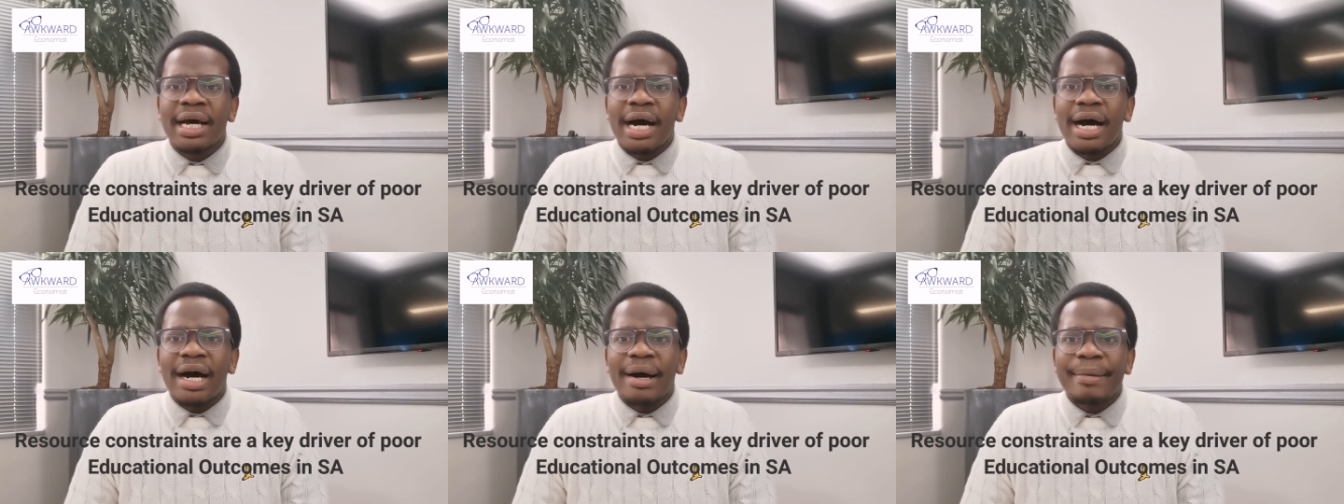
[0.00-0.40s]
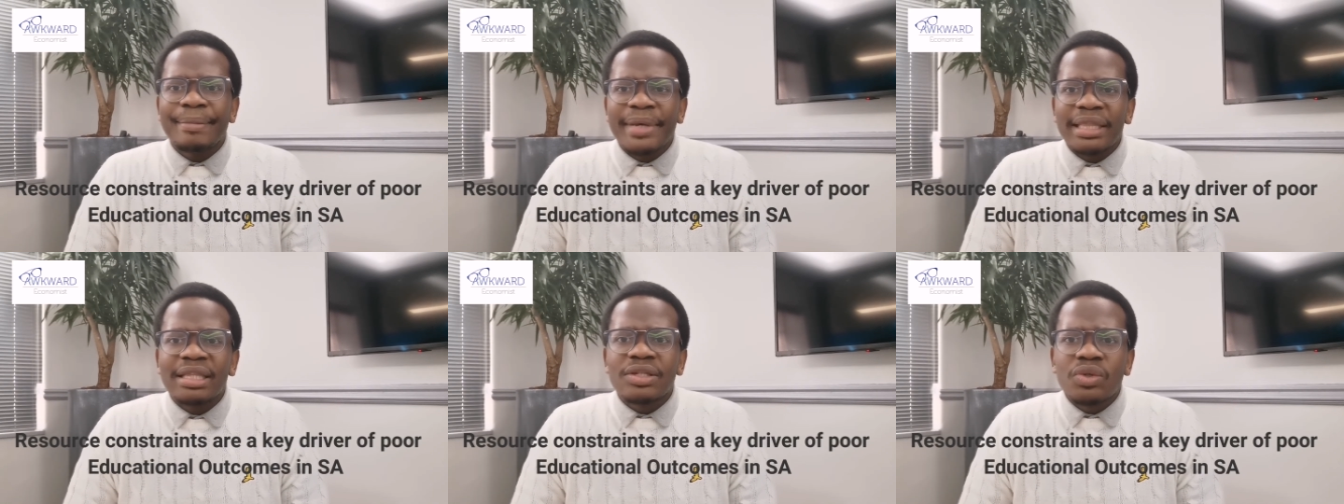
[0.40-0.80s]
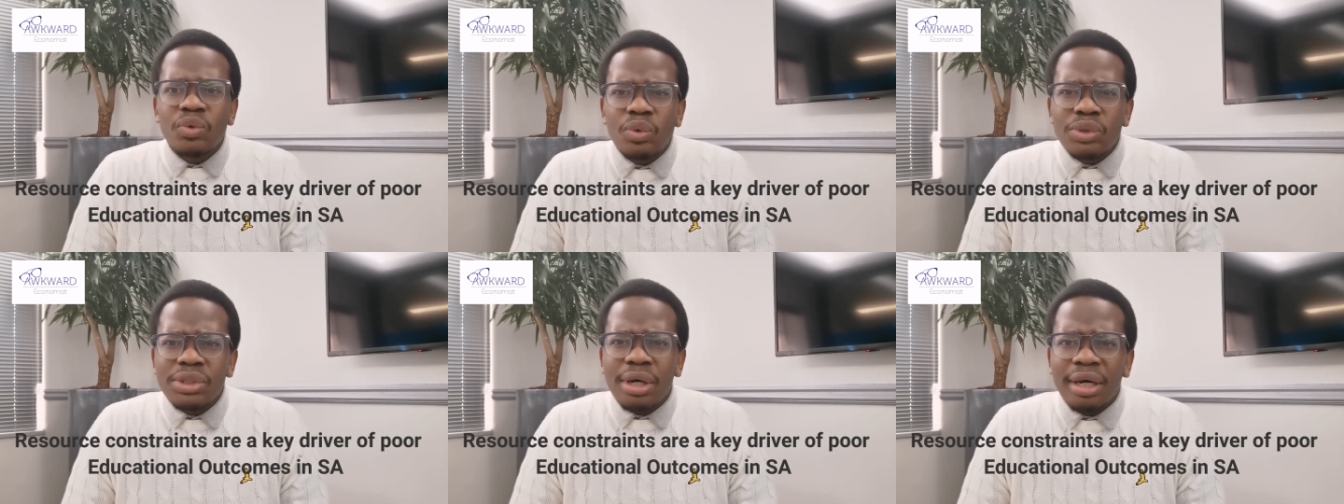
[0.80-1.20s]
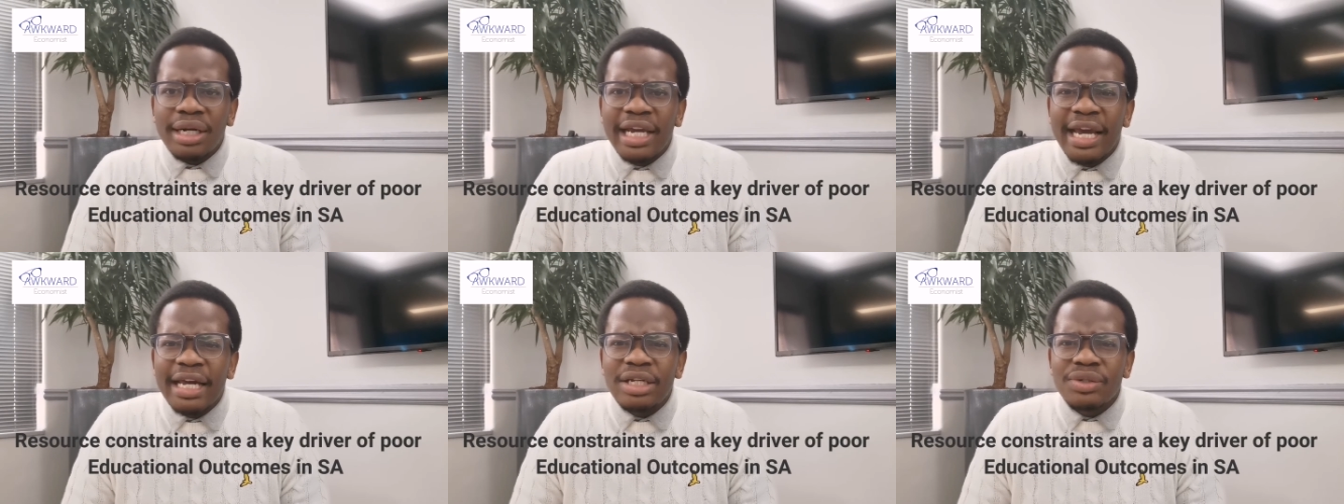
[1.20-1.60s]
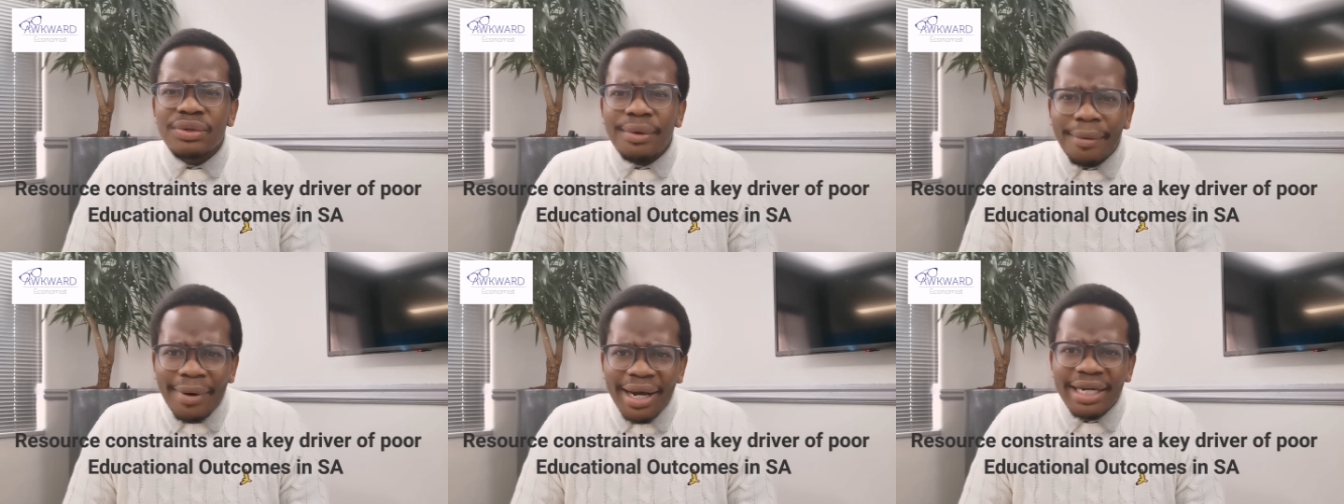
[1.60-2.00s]
that the schools can't get to
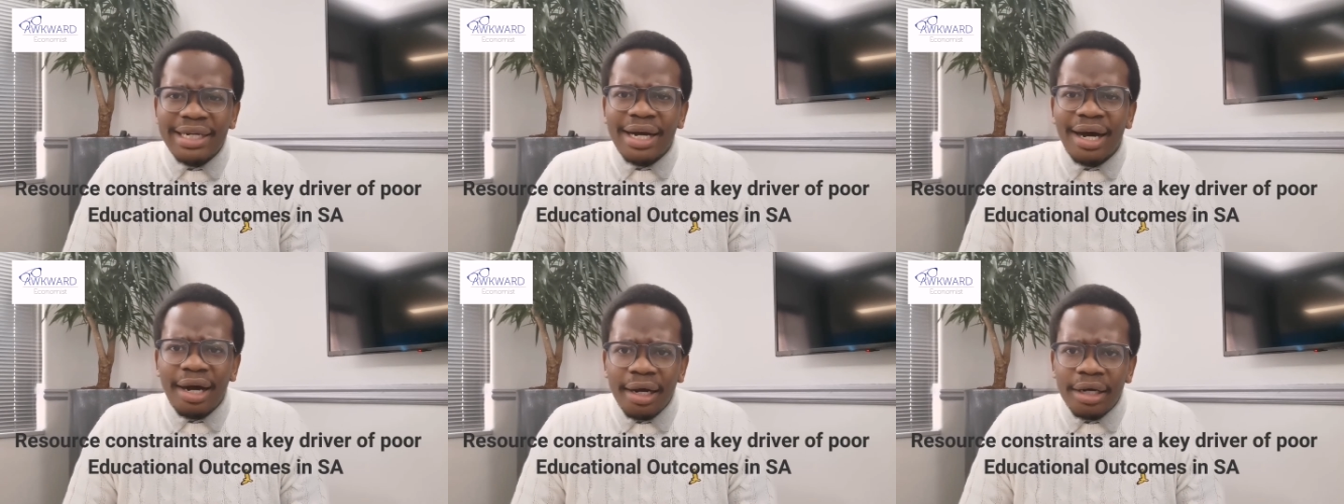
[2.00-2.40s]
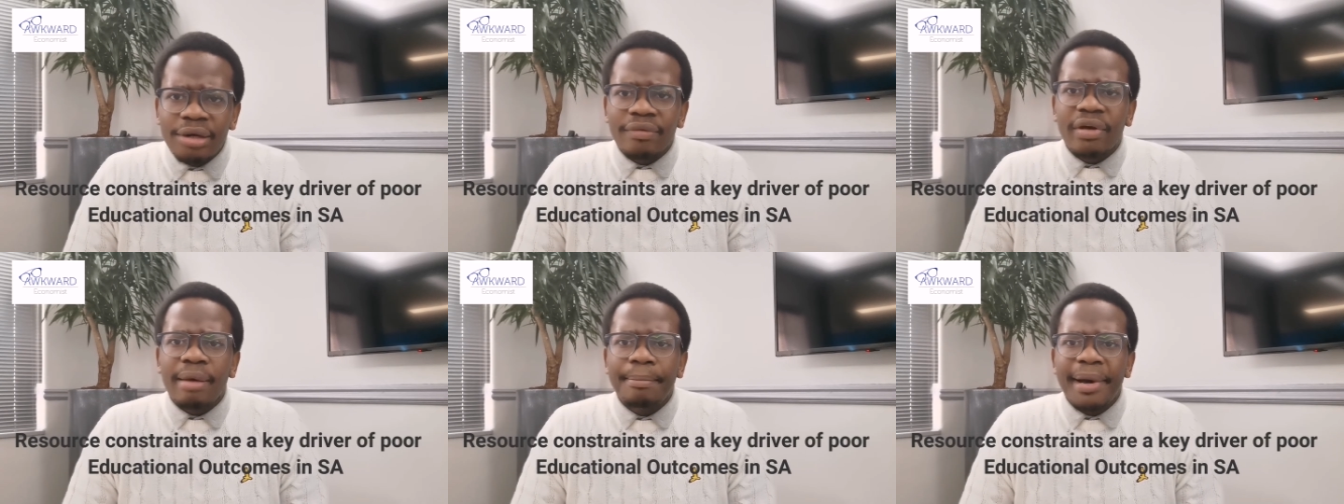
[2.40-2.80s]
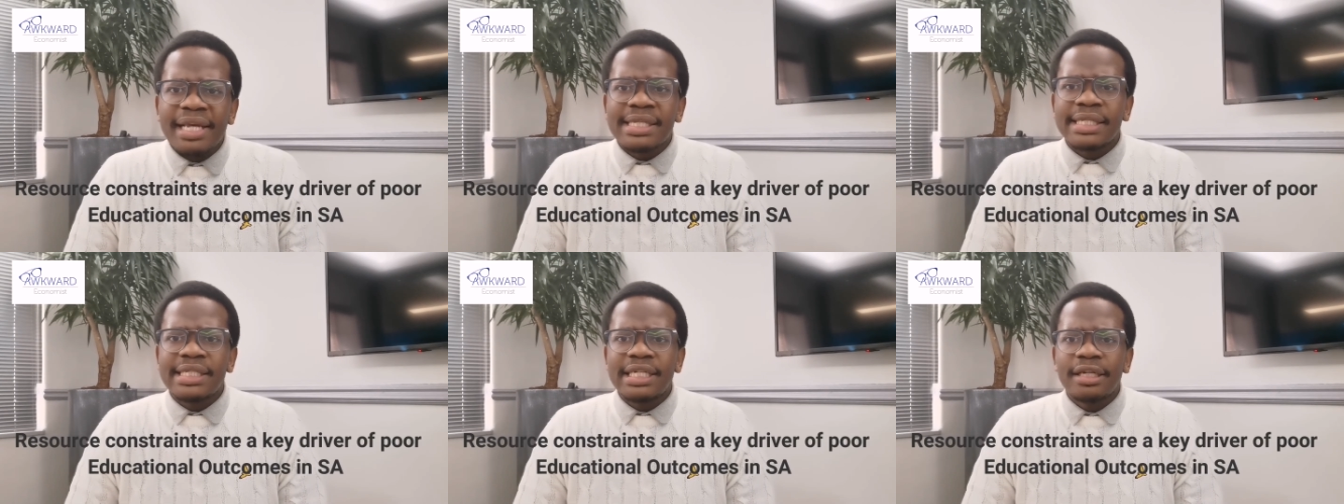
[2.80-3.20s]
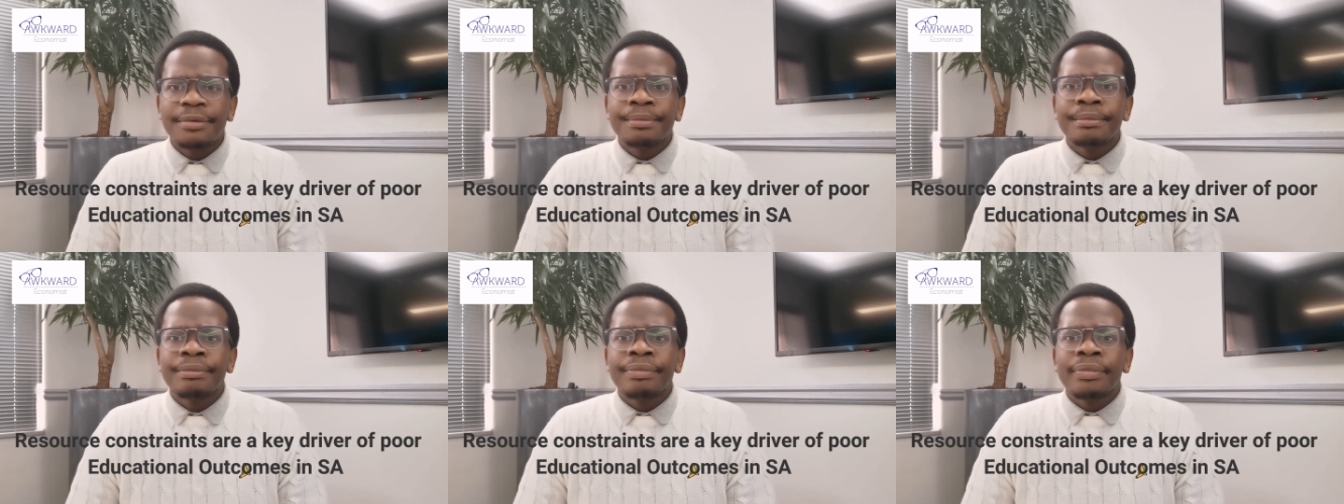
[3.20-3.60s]
the right kind of capacity